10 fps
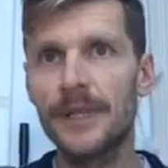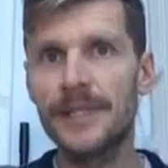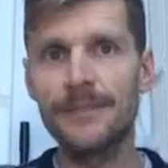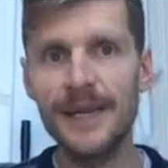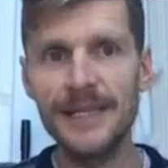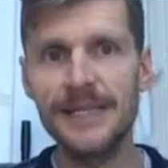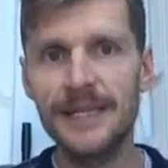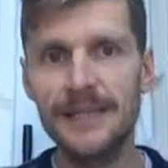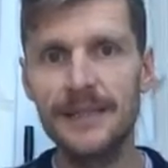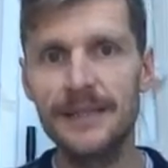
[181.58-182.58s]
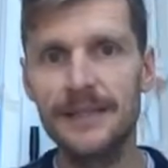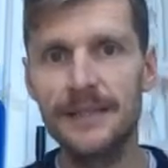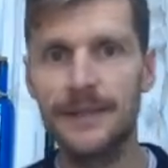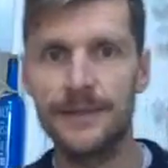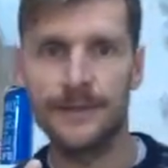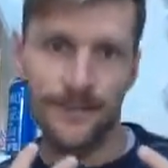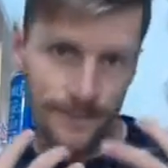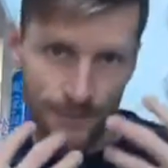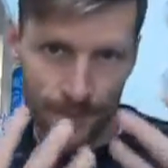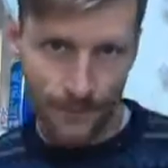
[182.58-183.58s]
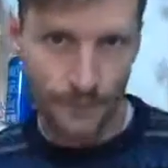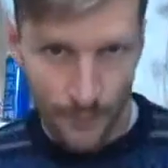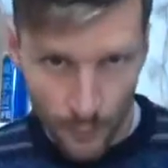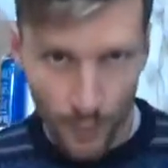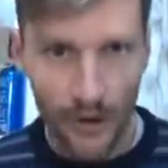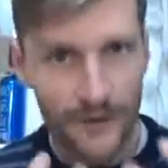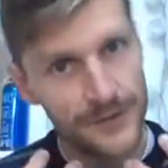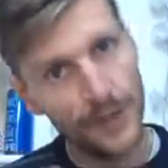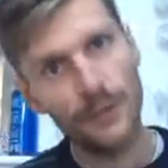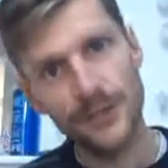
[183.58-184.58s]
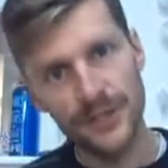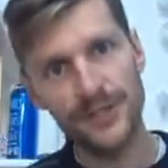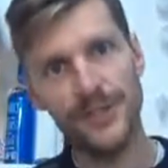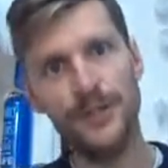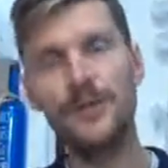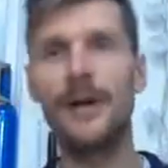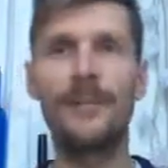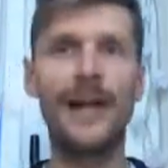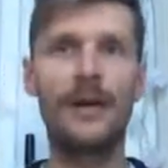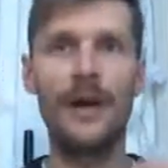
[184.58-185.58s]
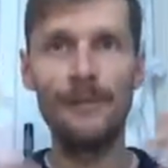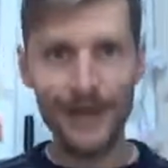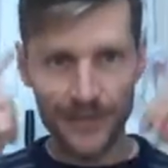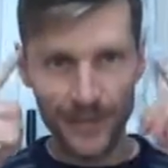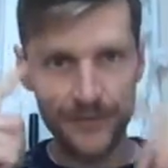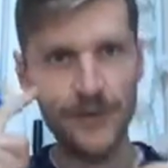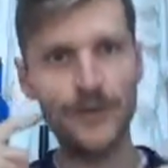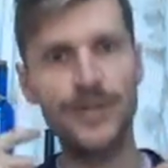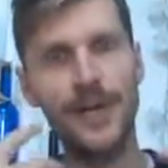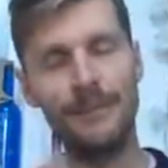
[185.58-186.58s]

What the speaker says: it's amazing what I've told you to do about imagining your future,